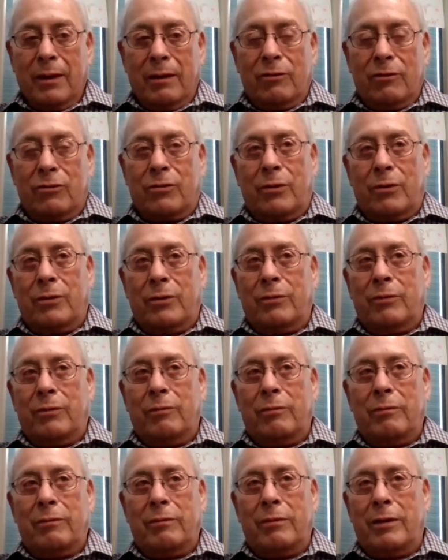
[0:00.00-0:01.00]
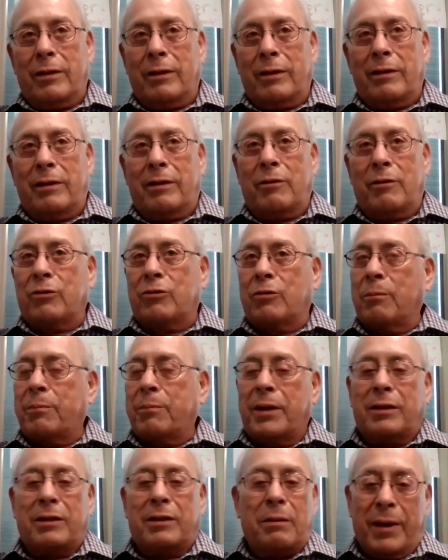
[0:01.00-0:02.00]
so there was a
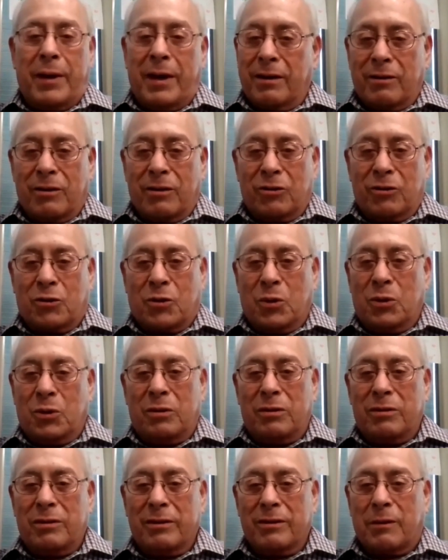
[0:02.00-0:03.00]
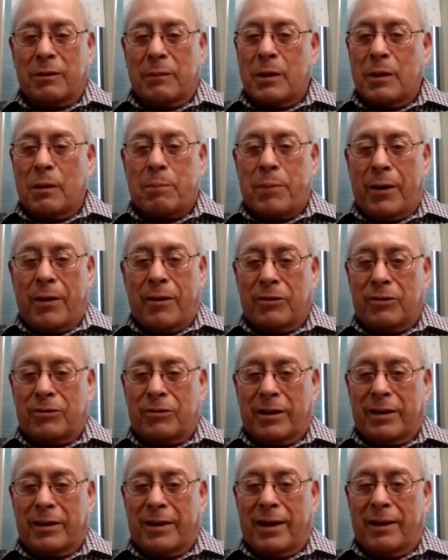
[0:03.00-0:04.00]
big debate in the school. Some of the parents
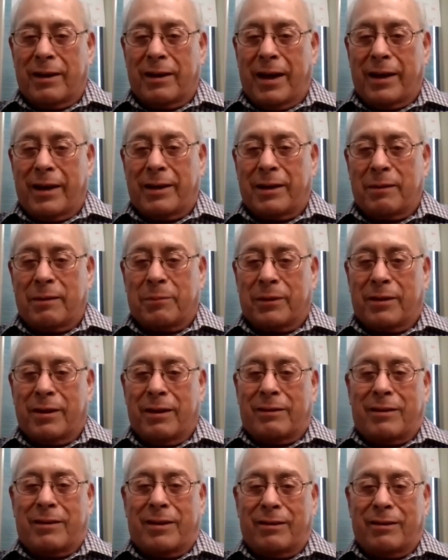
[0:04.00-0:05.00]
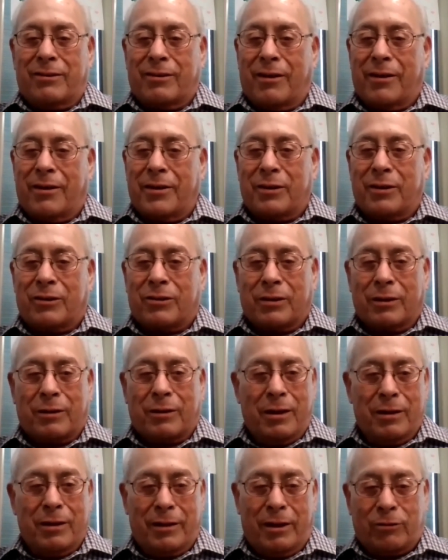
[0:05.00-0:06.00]
did not like it, but the kids argued, said,
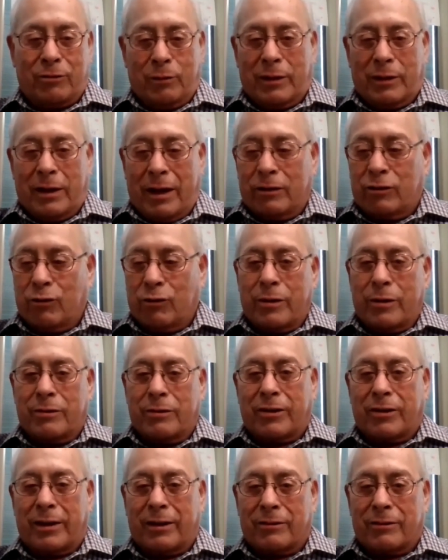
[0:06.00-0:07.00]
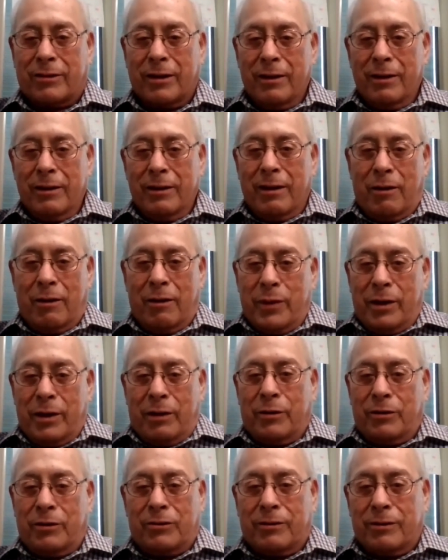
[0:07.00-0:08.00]
that's what God's word says. Aren't we
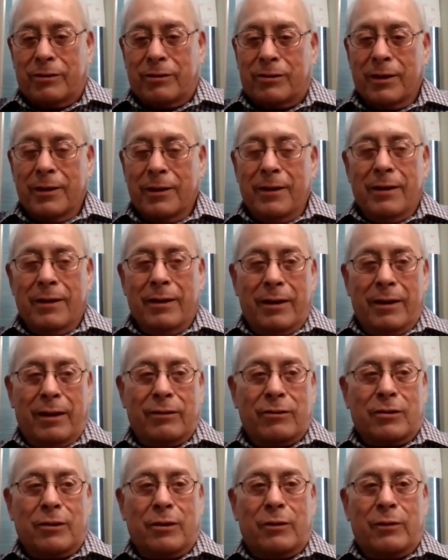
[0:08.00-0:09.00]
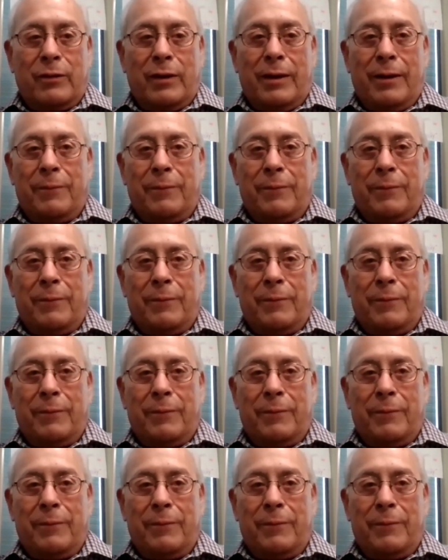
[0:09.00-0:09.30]
Christians? And so